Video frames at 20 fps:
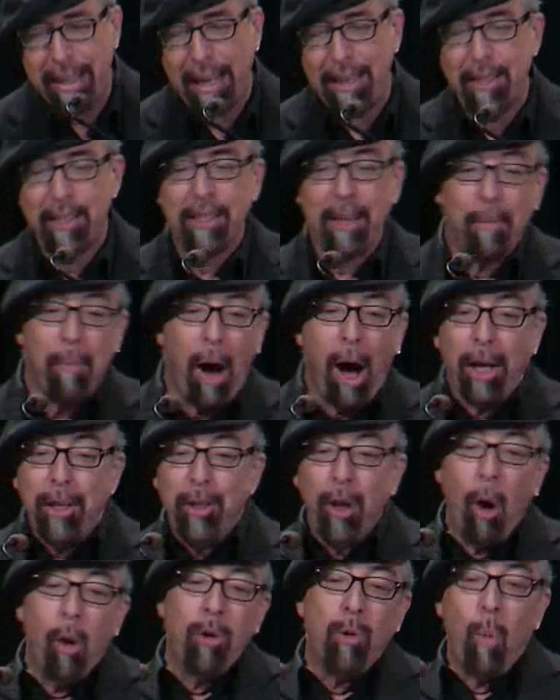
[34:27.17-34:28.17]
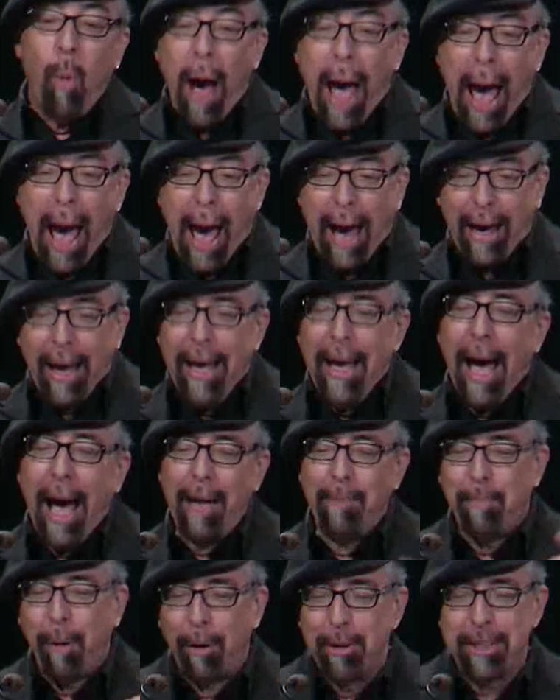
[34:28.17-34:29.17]
that some unknown wag
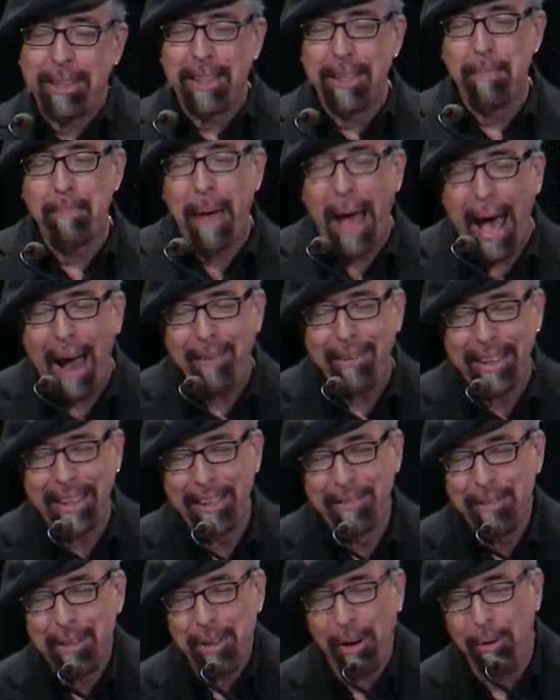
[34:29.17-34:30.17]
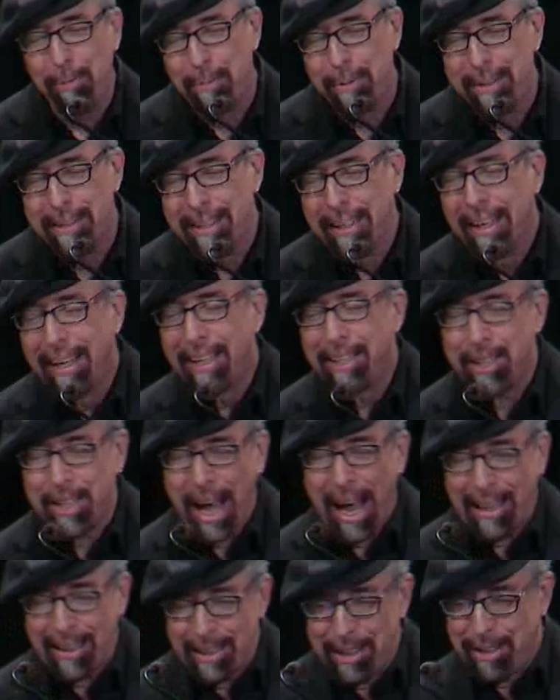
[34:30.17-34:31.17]
had posted a parody of Chopra's
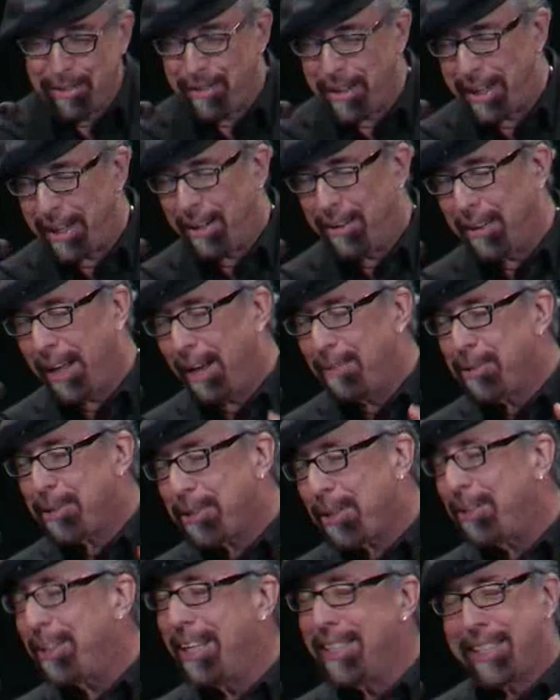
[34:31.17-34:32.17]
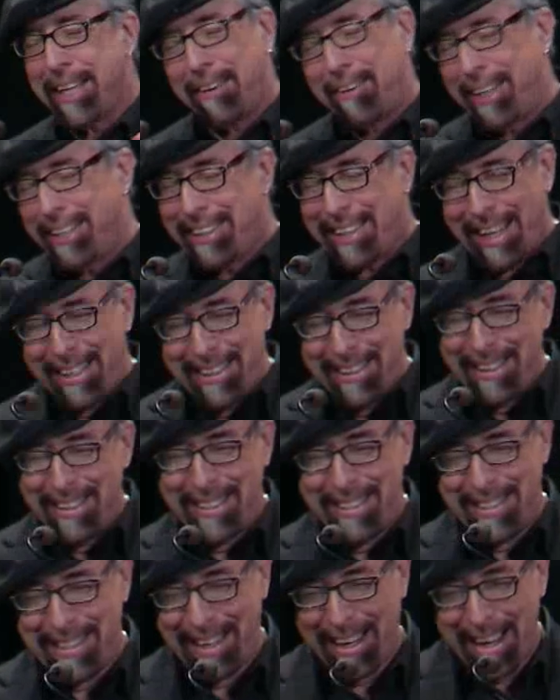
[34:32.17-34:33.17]
challenge video. Now, I'm certain that Jerry intended
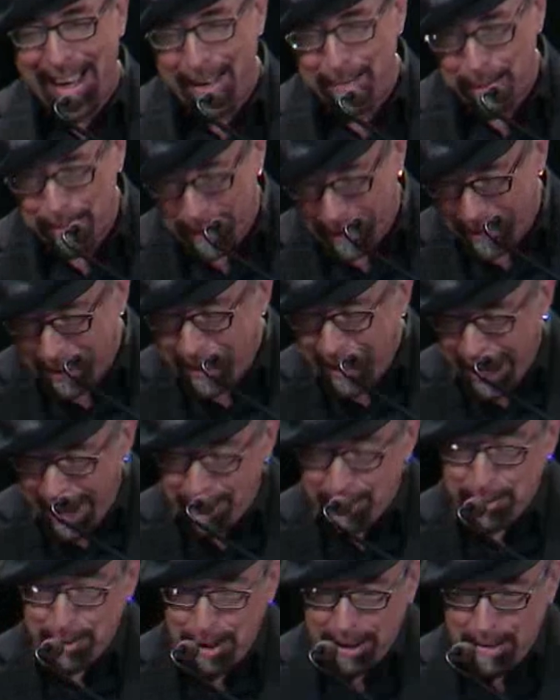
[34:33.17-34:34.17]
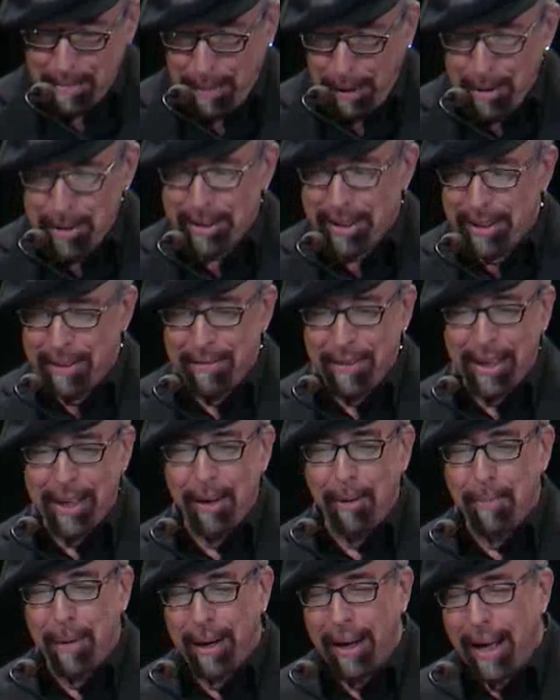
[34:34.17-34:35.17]
this as a compliment. After all, he posted the
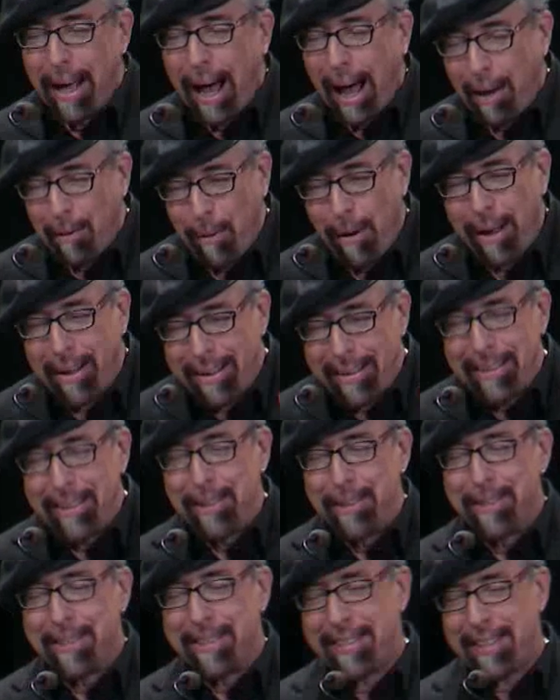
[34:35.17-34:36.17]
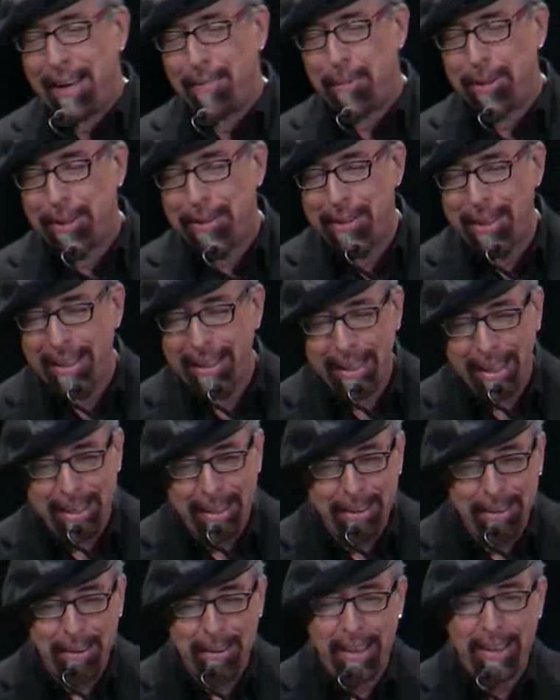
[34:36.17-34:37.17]
video, but I wanted to use this opportunity to let you
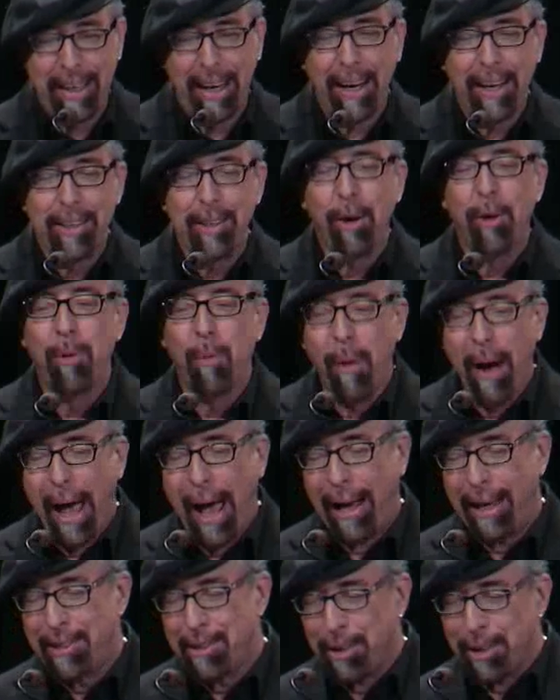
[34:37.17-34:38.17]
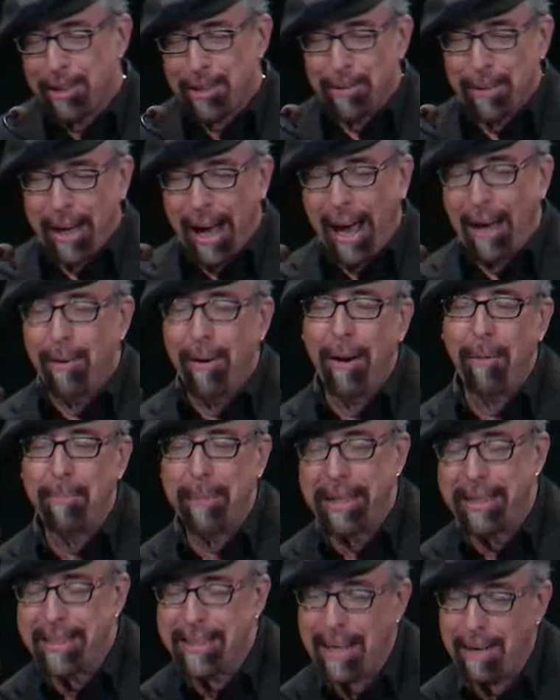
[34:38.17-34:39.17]
know that the Unknown Wag is also a guy who helped
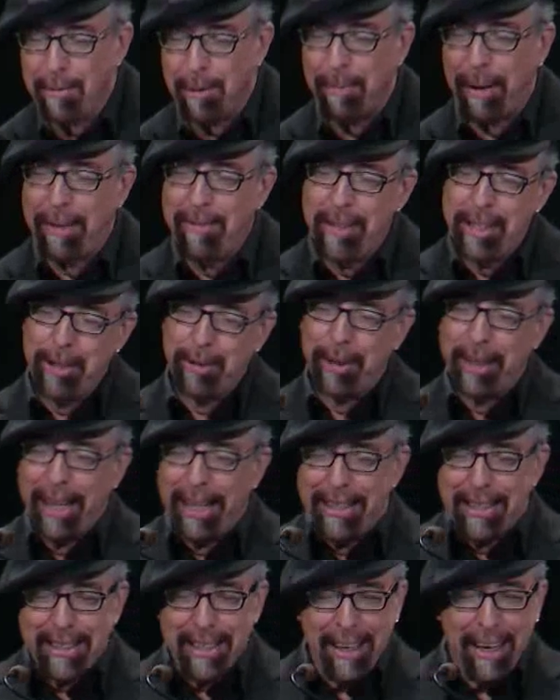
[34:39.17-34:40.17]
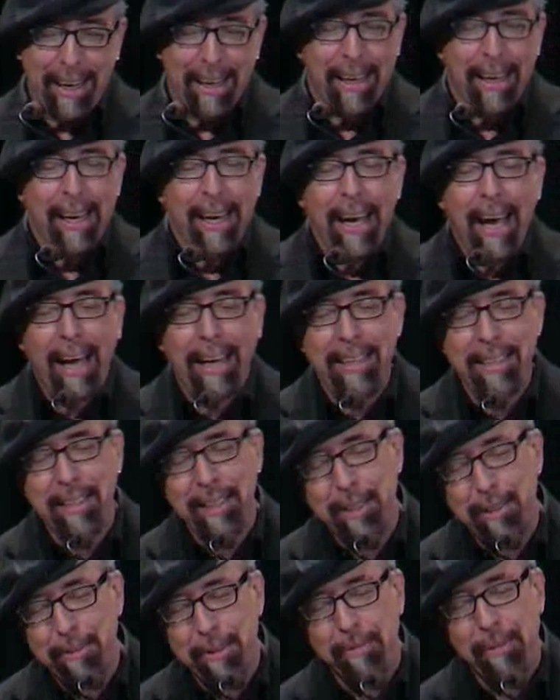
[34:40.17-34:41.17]
me assemble my visual aids today, and he's a
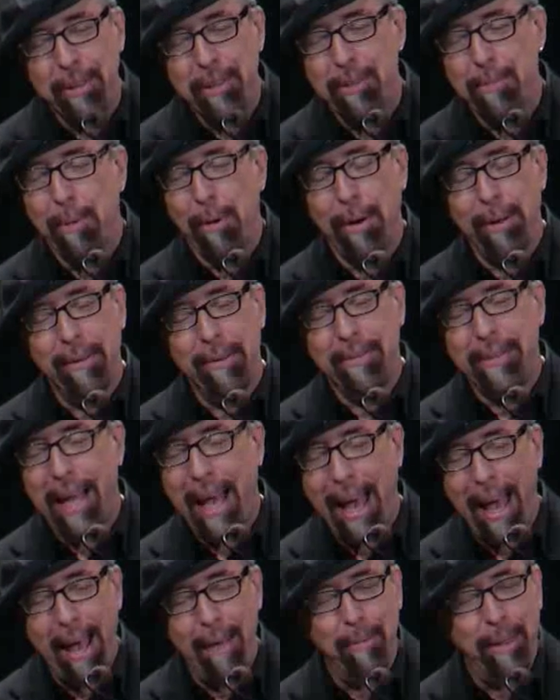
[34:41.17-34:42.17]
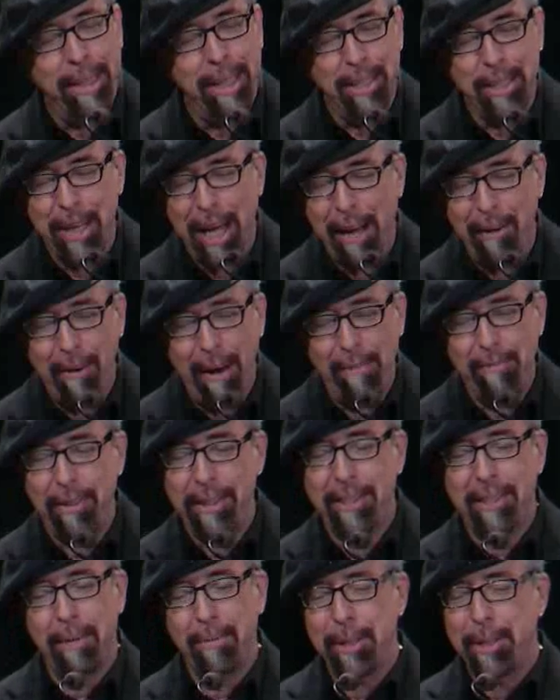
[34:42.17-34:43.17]
terrific supporter of TAM and the JREF, and
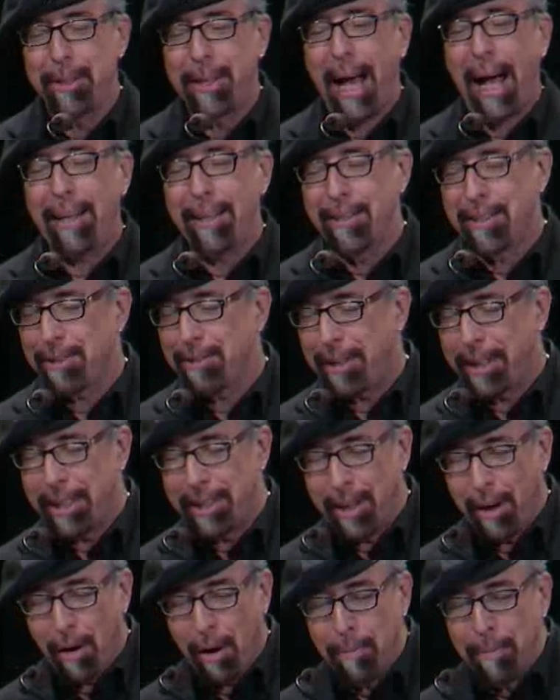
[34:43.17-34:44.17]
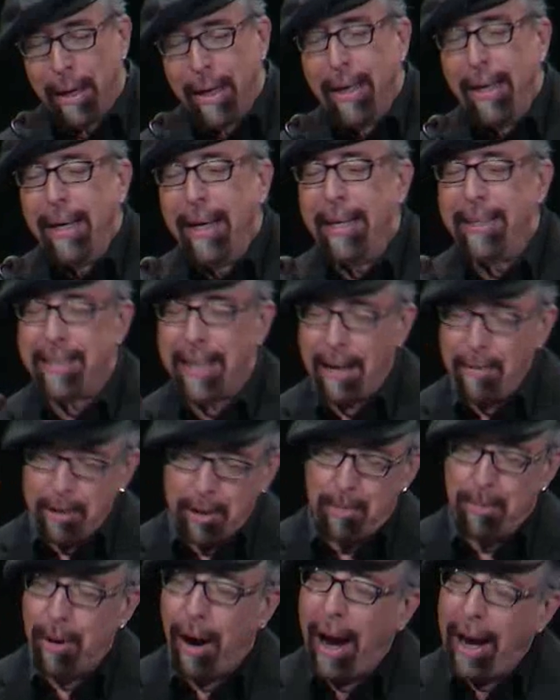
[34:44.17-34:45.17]
some of you doubtless already know him. His name is
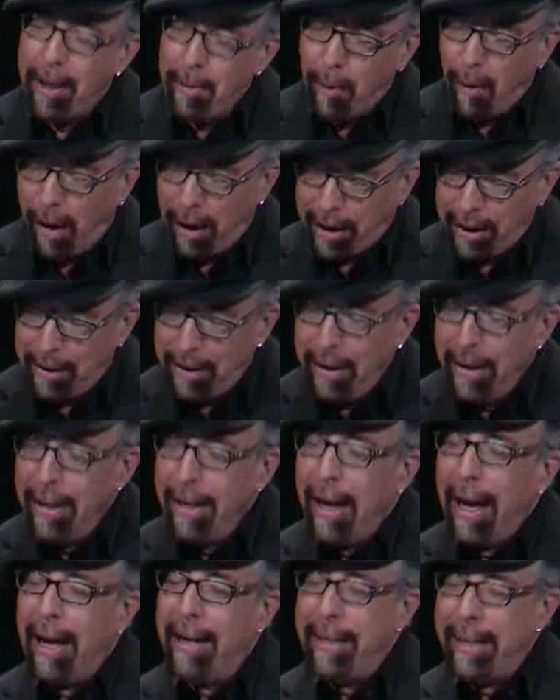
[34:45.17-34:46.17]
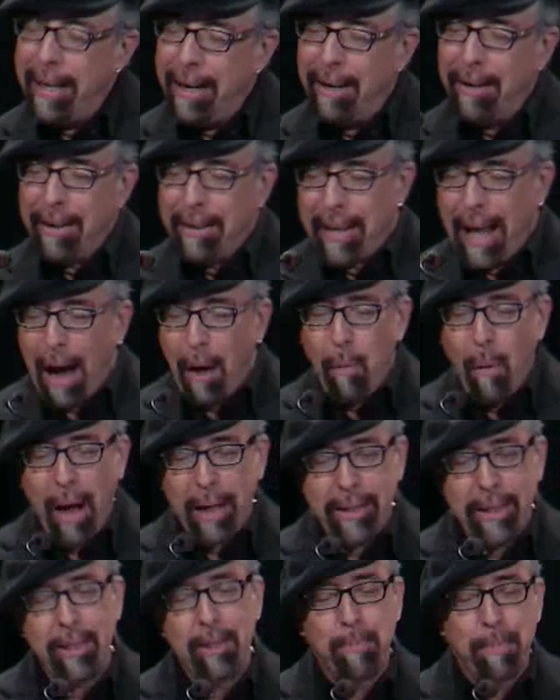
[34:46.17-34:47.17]
Brian Walker, and here, now
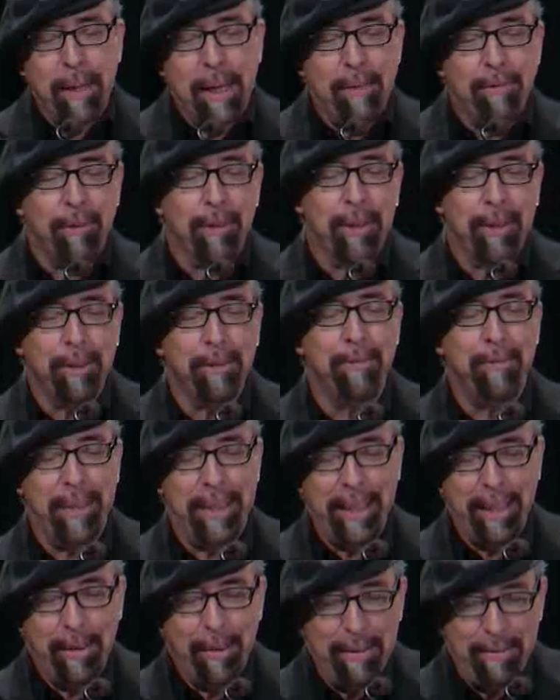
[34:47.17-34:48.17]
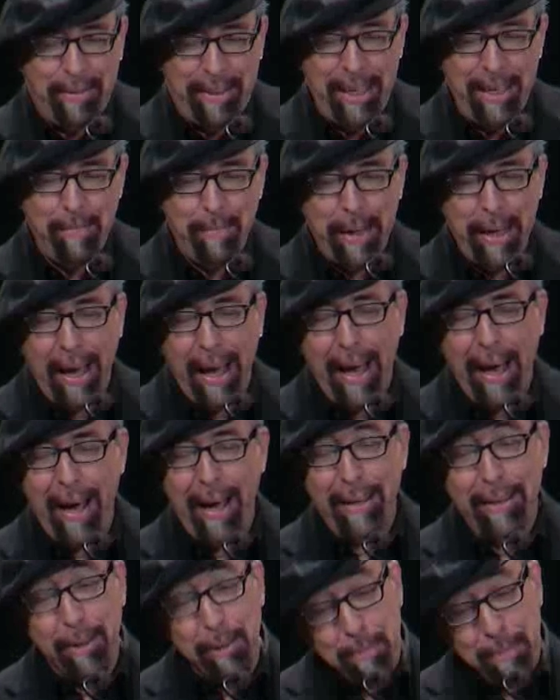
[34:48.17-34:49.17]
watch his playful little video of Deepy, uh,
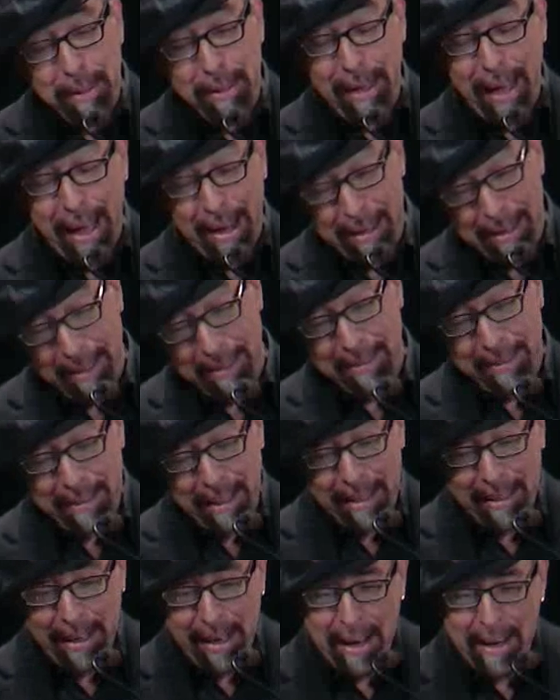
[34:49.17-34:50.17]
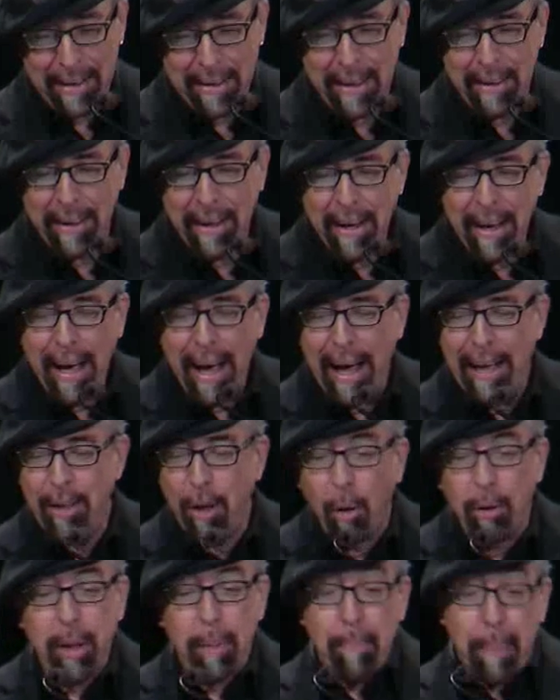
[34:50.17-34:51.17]
a little bit edited, slightly edited, and
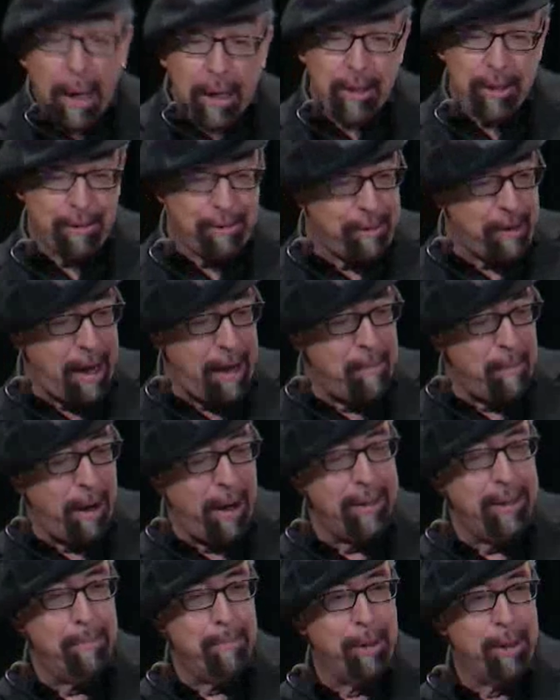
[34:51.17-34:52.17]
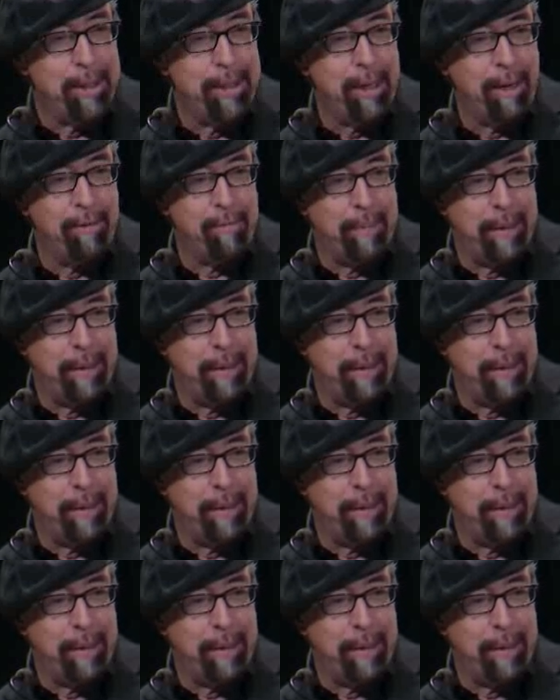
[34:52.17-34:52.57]
note the picture frame on the bookshelf